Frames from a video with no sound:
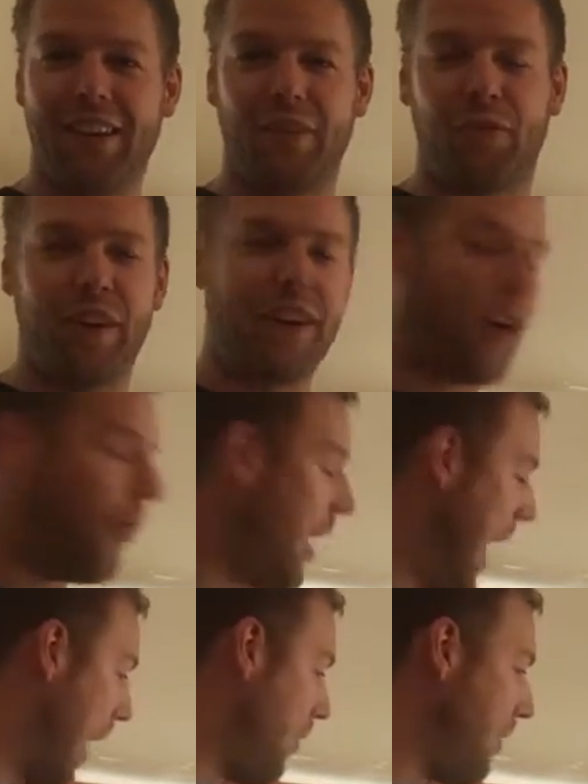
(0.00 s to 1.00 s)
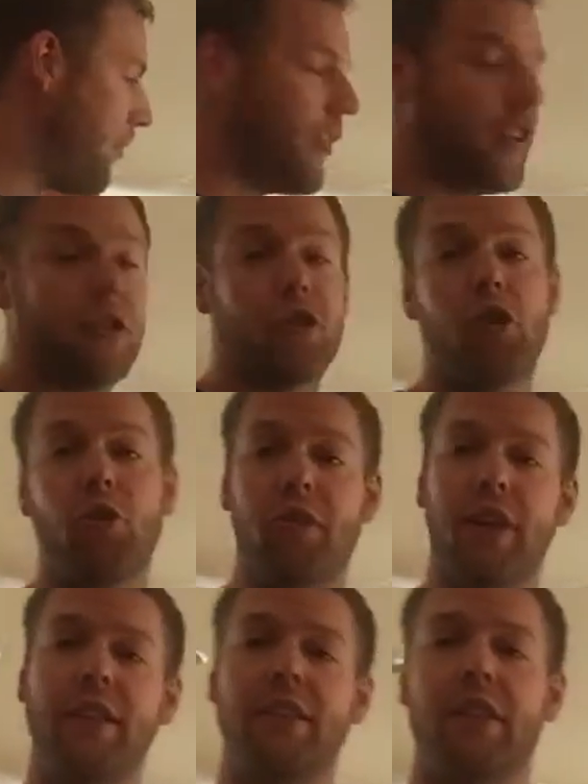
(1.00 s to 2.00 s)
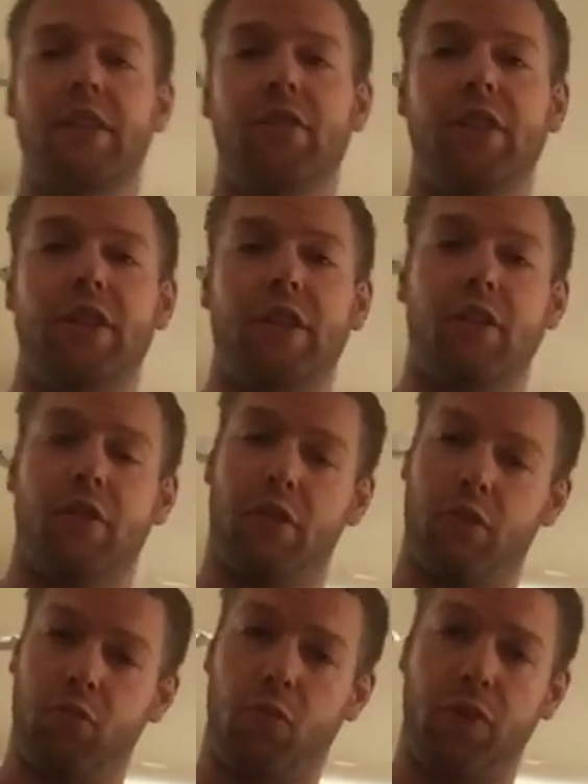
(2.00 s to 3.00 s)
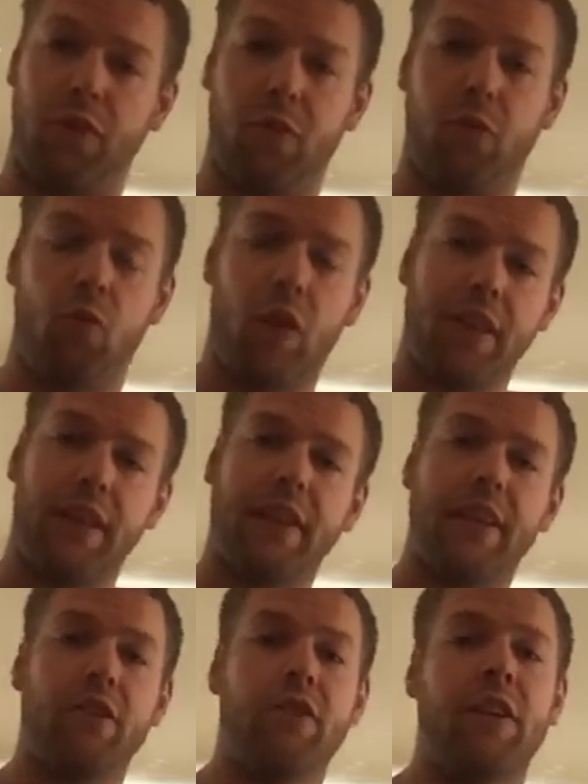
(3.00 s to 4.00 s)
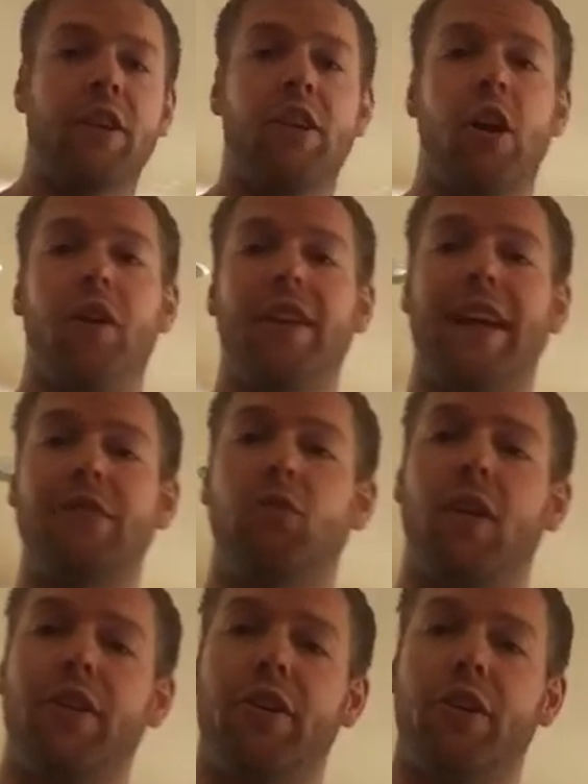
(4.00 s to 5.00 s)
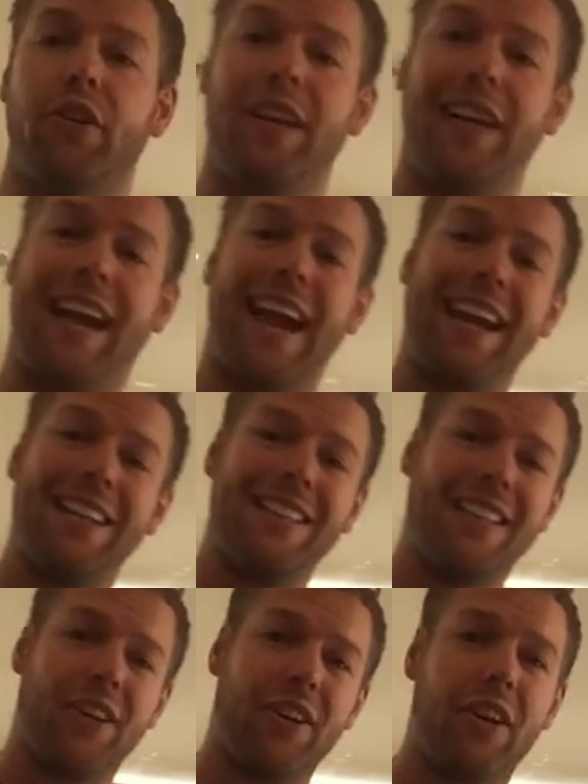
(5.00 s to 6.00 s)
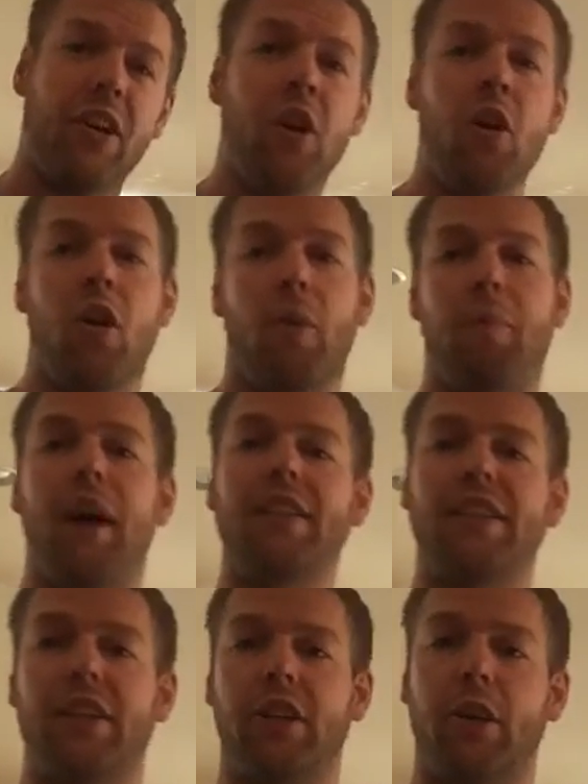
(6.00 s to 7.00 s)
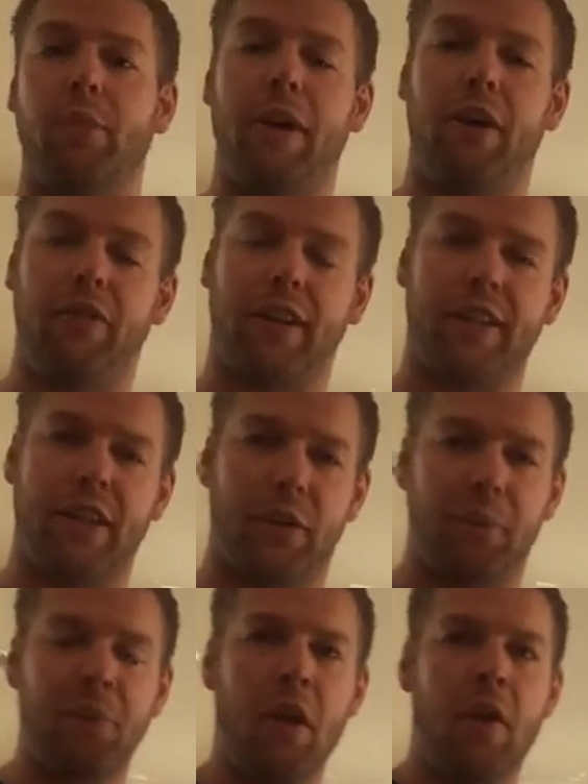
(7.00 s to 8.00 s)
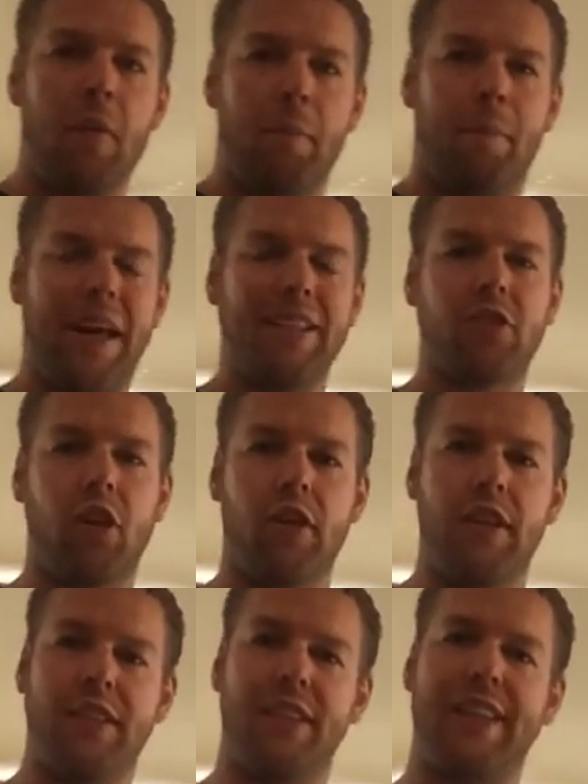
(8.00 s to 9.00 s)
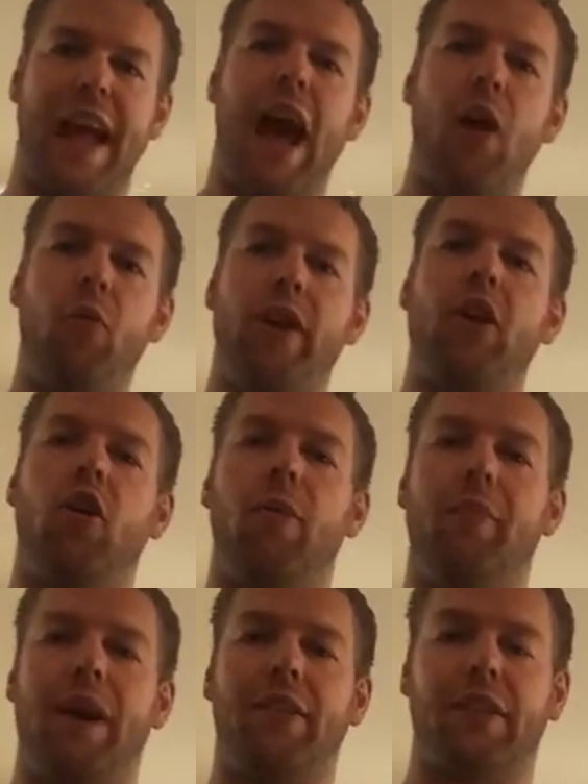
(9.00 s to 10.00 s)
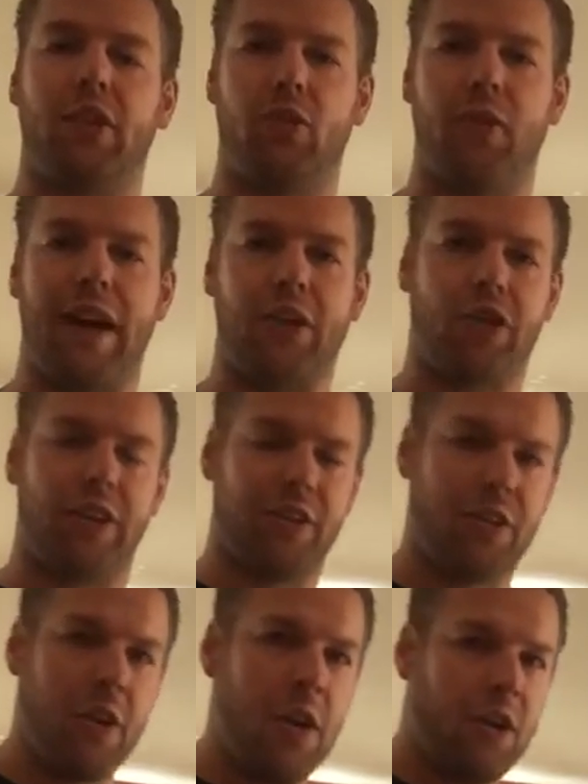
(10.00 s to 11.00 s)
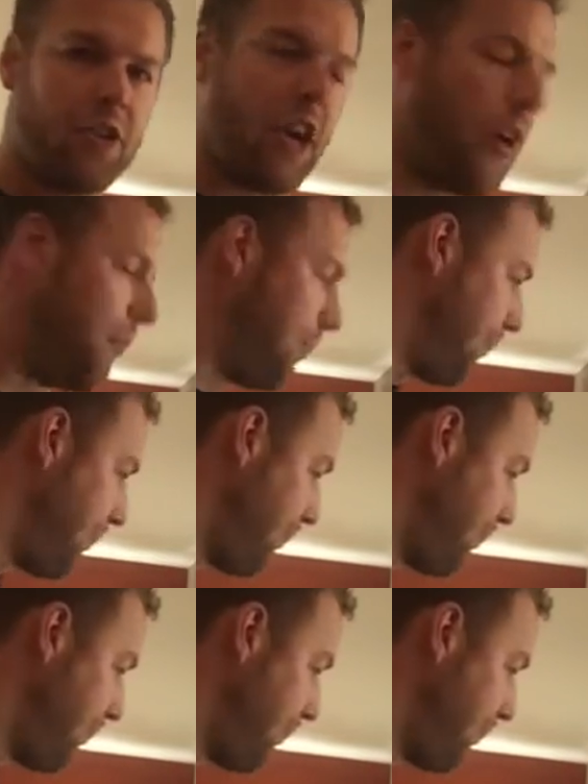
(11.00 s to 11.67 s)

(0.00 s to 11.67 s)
video. However, there's two things that you need to, or the one thing that you need to know, and that's whether you're in an anterior or posterior pelvic tilt. Based on this is how we go about the corrections. So,